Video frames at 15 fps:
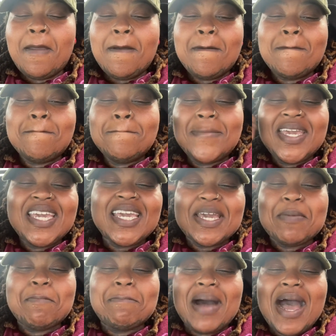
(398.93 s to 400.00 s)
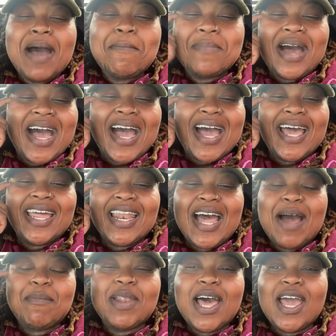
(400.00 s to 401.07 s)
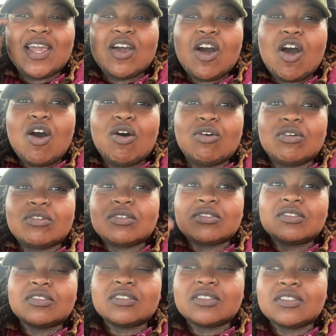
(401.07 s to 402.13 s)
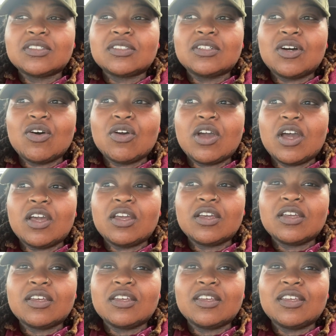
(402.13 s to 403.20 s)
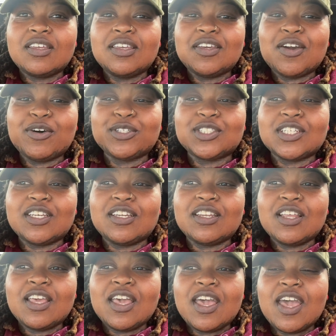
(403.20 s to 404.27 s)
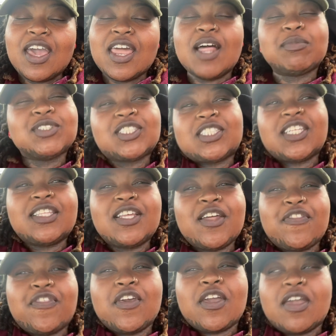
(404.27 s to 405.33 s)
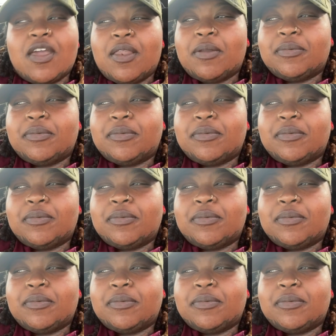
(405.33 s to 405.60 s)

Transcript: Me, in my mind, I'm like, oh, okay. He goes in. And I'm just sitting there thinking,